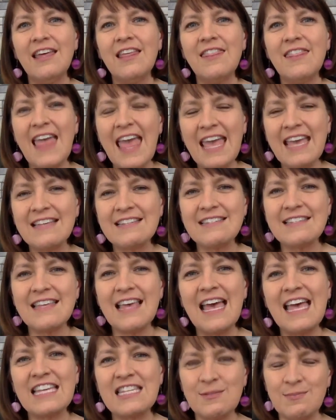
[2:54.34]

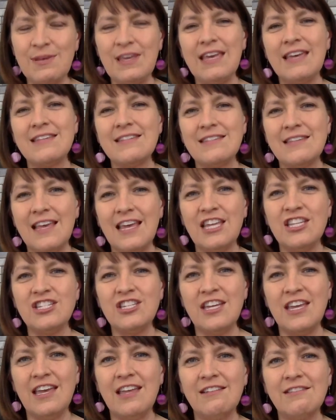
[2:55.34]

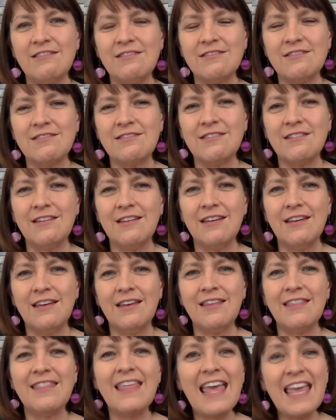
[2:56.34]
ThanksSPSEducators.
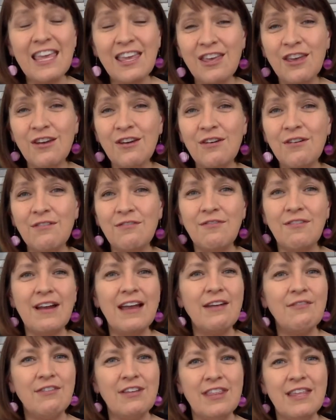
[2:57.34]
Thank you for
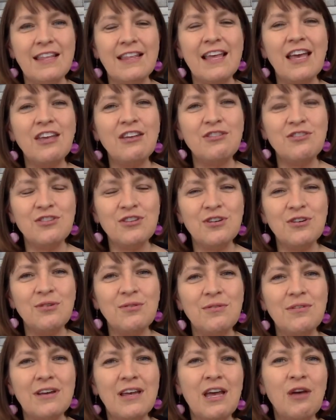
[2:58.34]
everything that you
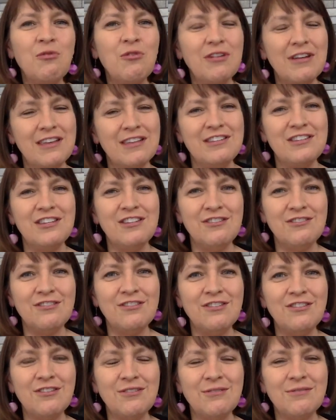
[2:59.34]
do and will continue to
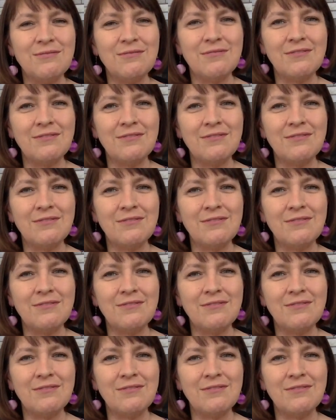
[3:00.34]
do.